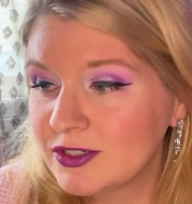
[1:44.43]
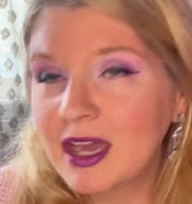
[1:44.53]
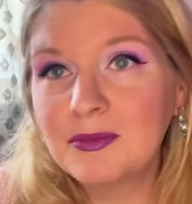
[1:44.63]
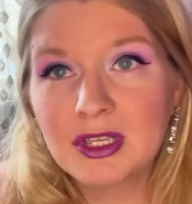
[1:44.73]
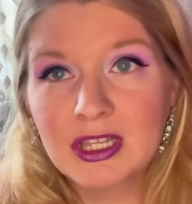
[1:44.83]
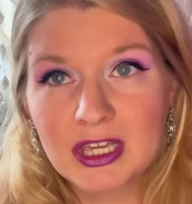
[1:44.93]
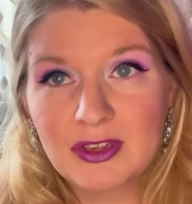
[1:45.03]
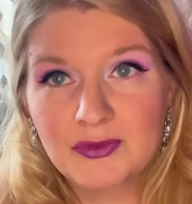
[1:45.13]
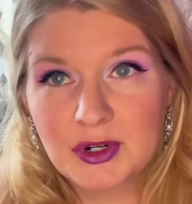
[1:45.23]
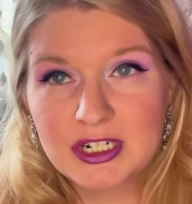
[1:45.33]
I'm really looking
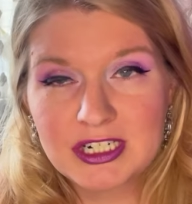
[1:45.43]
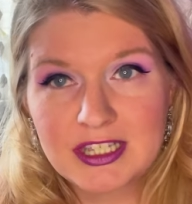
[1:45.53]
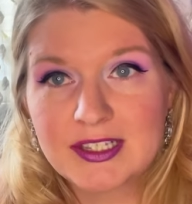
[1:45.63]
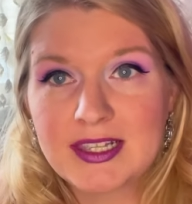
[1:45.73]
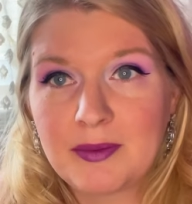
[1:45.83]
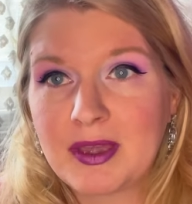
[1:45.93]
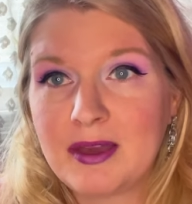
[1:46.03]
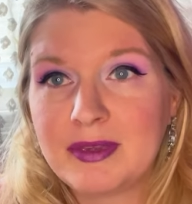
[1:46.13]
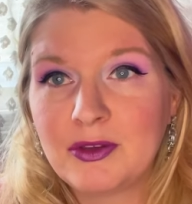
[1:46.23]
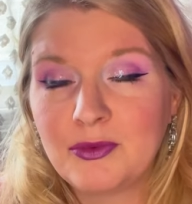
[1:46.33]
forward to this
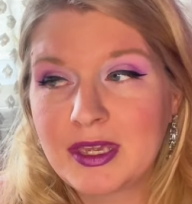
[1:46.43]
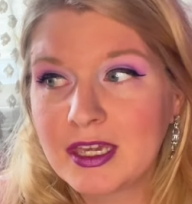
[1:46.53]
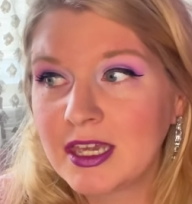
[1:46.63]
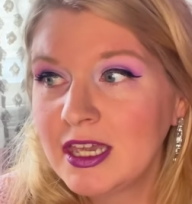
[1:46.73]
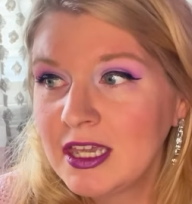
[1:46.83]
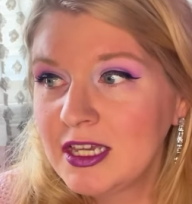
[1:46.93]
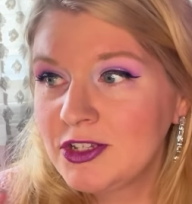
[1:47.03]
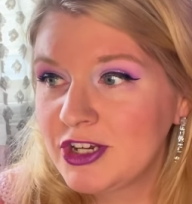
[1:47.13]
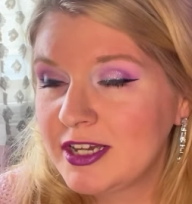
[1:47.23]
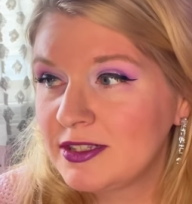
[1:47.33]
upcoming week,
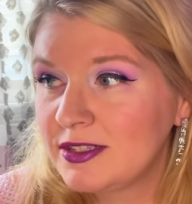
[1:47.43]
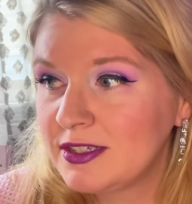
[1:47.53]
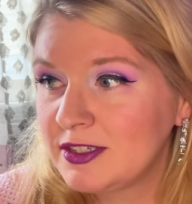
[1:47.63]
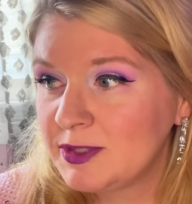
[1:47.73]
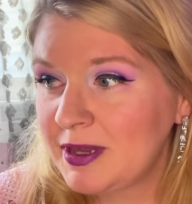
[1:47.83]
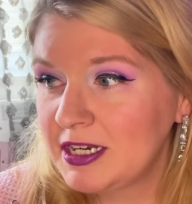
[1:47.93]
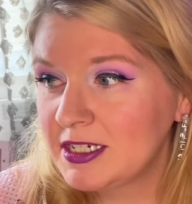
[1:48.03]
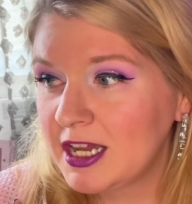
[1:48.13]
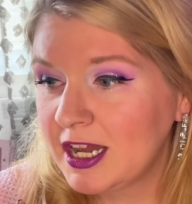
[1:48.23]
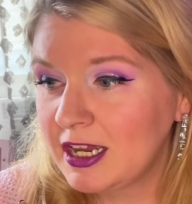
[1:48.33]
just spending
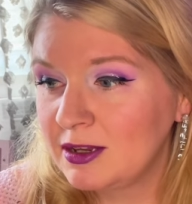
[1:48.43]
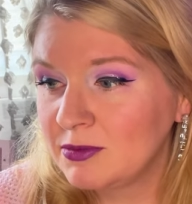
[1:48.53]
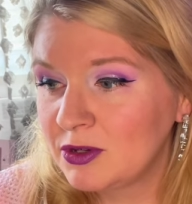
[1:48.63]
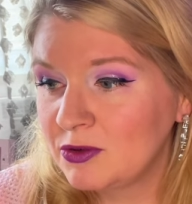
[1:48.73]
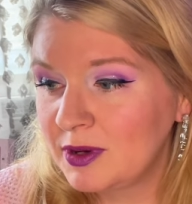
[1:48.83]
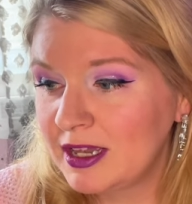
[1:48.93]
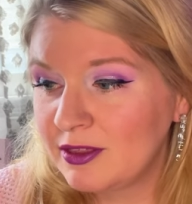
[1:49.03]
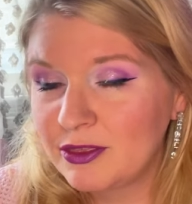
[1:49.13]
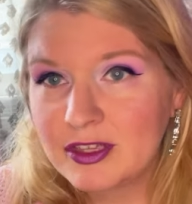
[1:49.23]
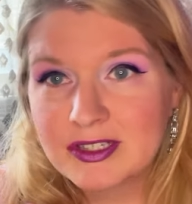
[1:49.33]
time with
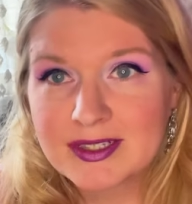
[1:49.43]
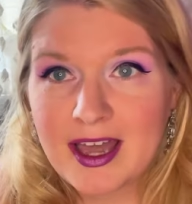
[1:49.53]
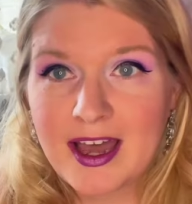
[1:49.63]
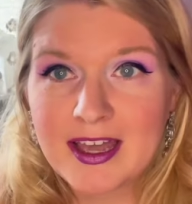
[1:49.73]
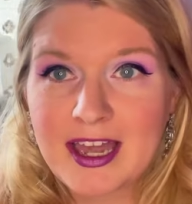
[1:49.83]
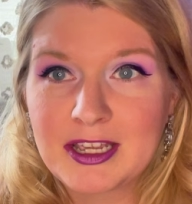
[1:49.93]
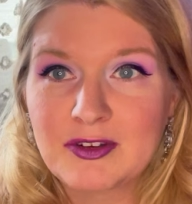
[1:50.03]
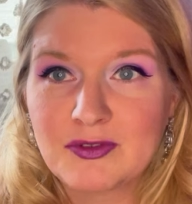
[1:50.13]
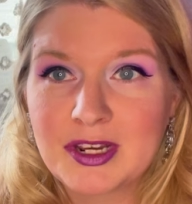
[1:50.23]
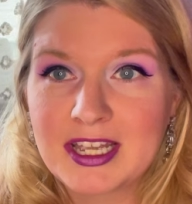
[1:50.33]
Scott, kind of
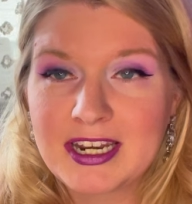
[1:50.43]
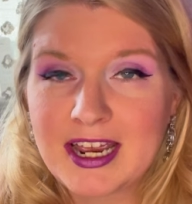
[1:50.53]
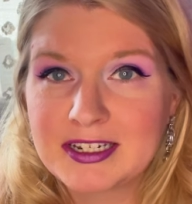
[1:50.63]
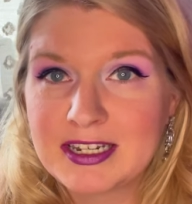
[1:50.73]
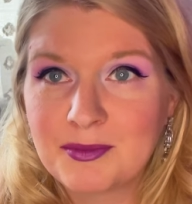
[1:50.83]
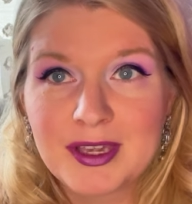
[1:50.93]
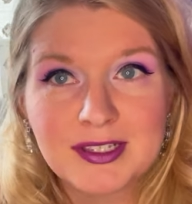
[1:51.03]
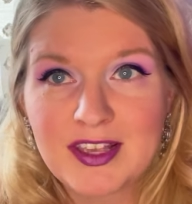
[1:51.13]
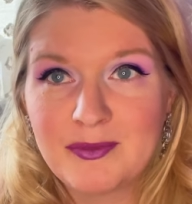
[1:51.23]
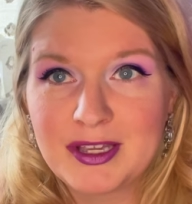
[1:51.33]
reconnecting, because
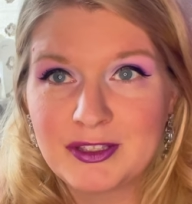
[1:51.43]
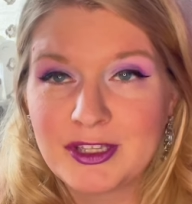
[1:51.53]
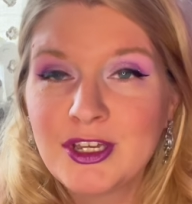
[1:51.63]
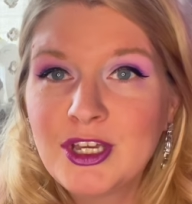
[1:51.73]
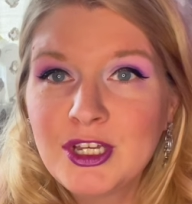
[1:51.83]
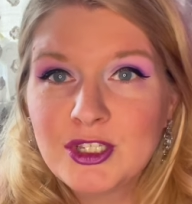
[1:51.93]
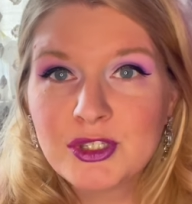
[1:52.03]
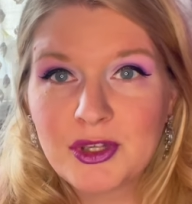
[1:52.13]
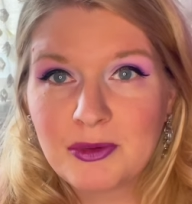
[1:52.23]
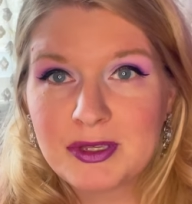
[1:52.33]
I've been
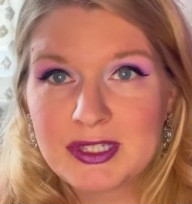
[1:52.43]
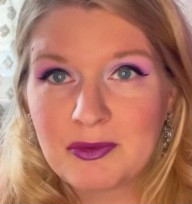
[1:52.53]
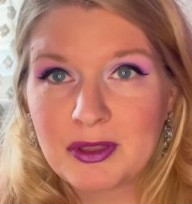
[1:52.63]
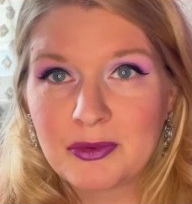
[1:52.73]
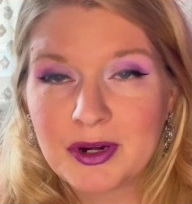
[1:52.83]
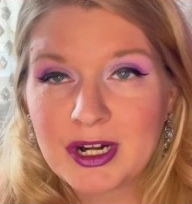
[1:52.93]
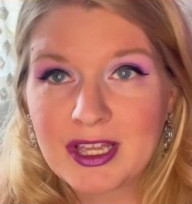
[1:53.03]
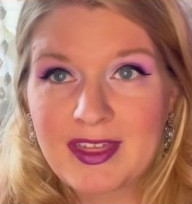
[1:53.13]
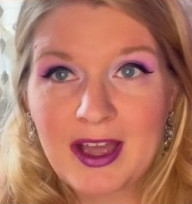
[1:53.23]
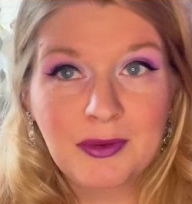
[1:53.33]
so busy with work
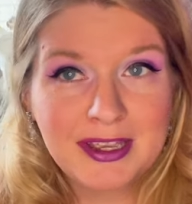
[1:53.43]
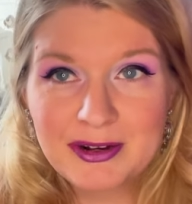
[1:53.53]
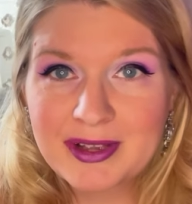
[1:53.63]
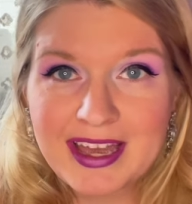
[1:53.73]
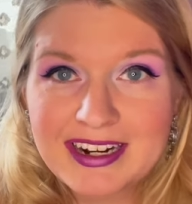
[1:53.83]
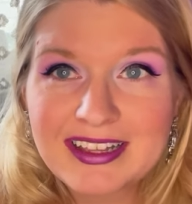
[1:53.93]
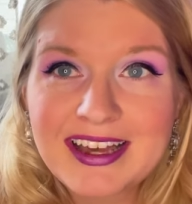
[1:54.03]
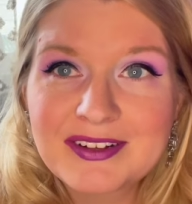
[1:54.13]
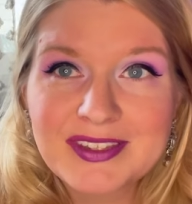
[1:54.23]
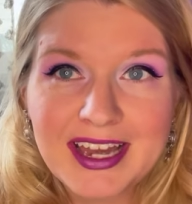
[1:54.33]
that we don't get a
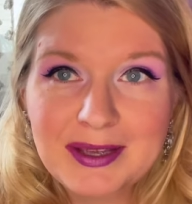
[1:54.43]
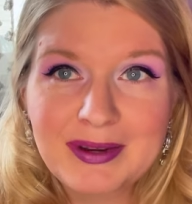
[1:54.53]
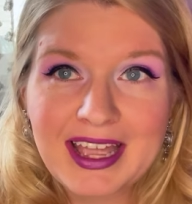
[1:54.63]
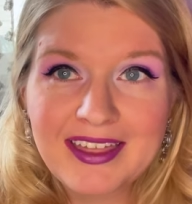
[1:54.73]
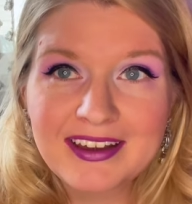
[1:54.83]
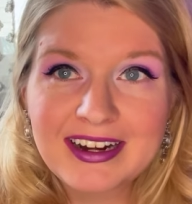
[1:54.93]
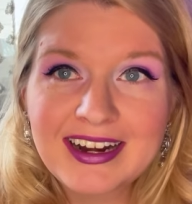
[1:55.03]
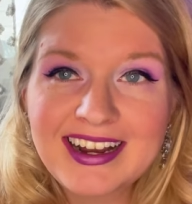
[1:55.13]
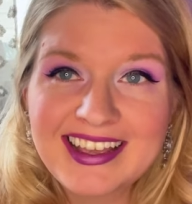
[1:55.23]
lot of time together,